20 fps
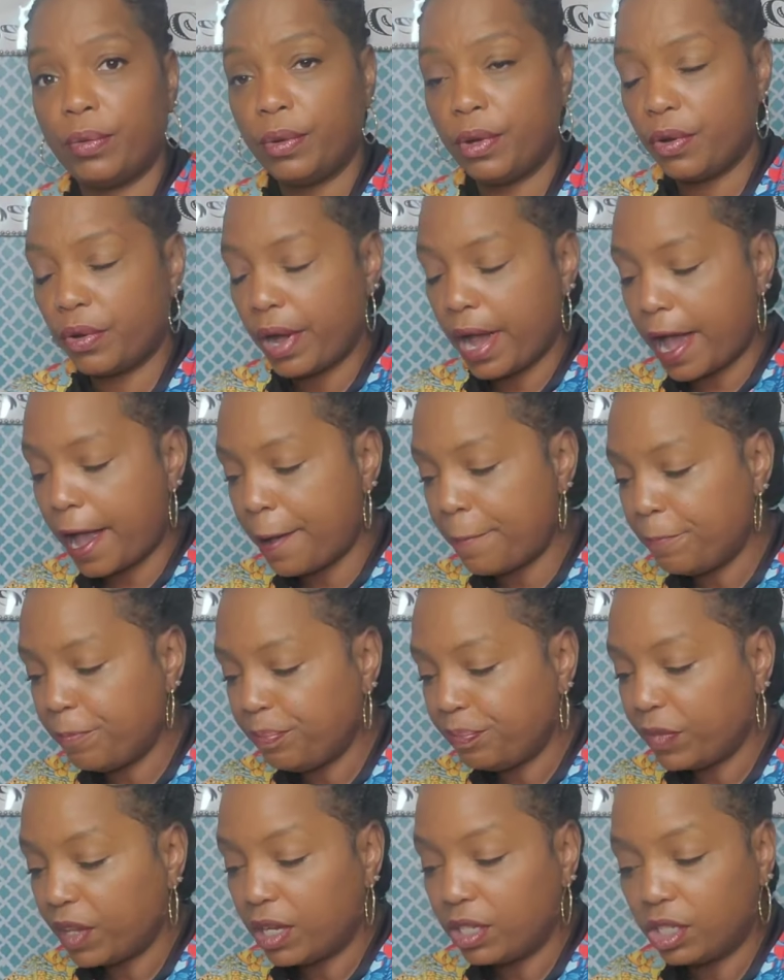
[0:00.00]
Okay,
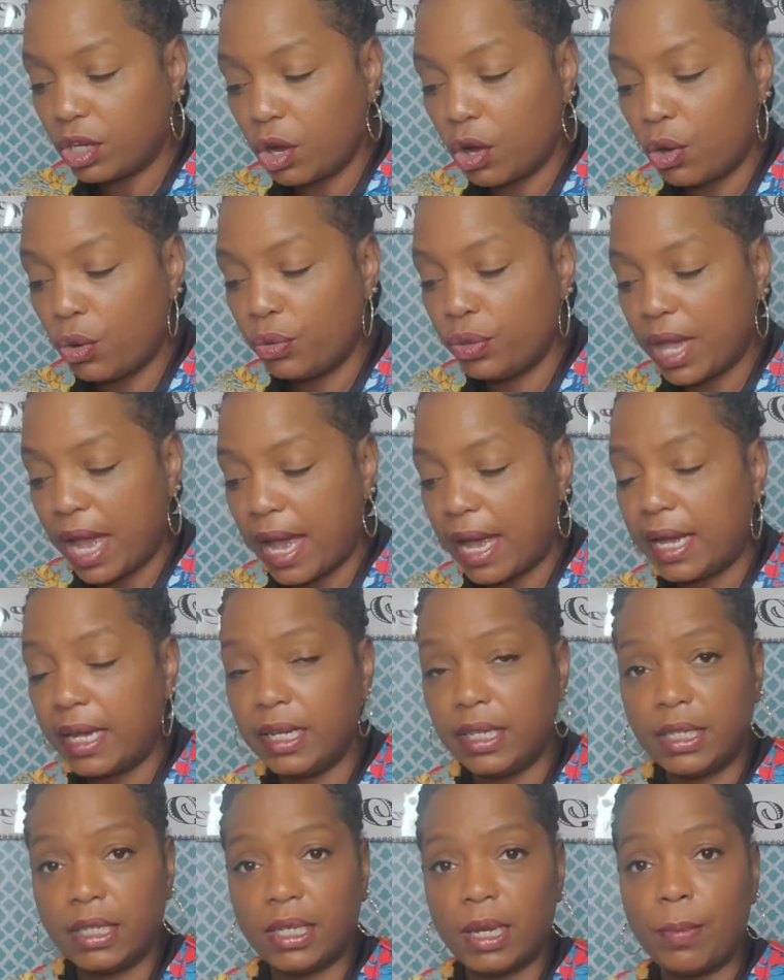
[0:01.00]
so that
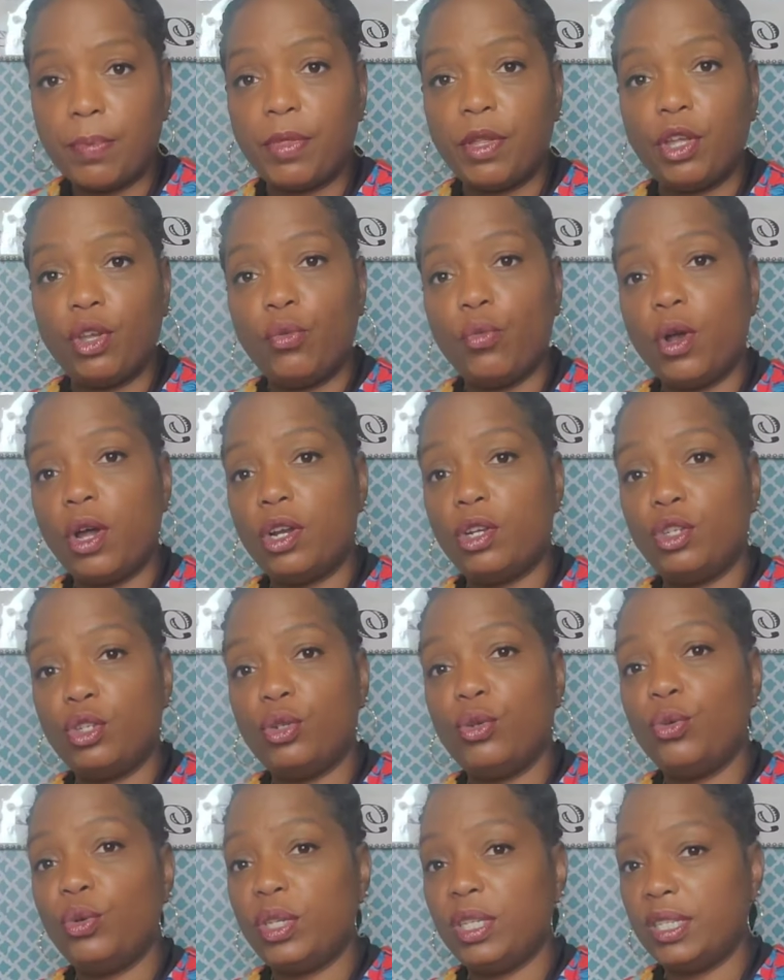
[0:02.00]
is something you want to
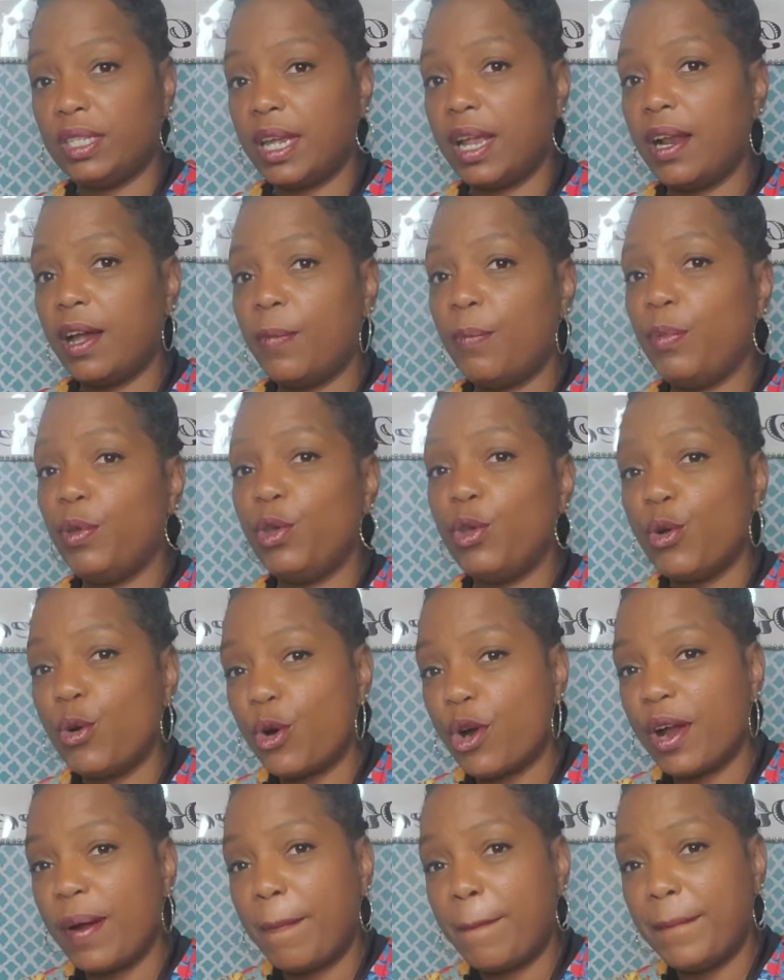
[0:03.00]
do, is set up
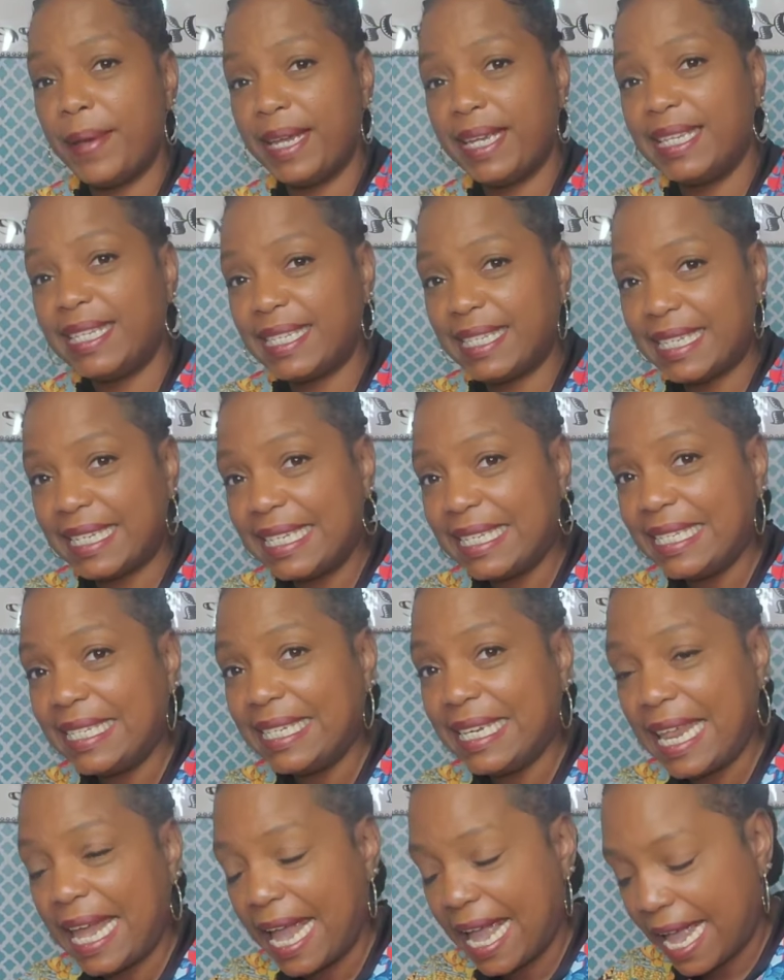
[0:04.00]
your business
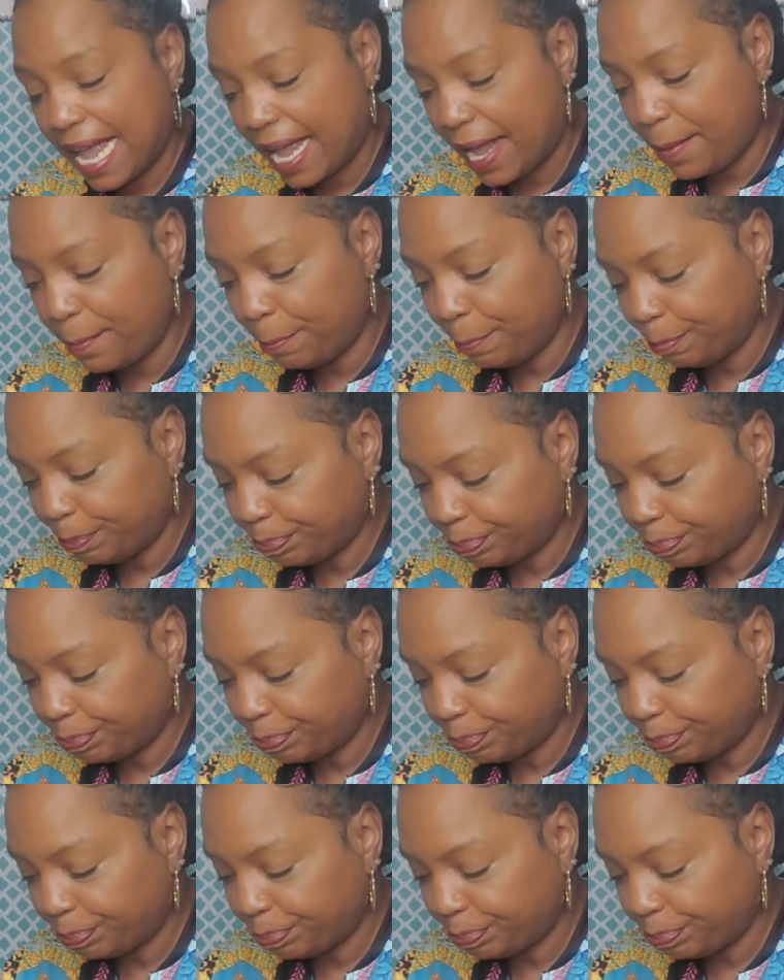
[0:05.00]
name.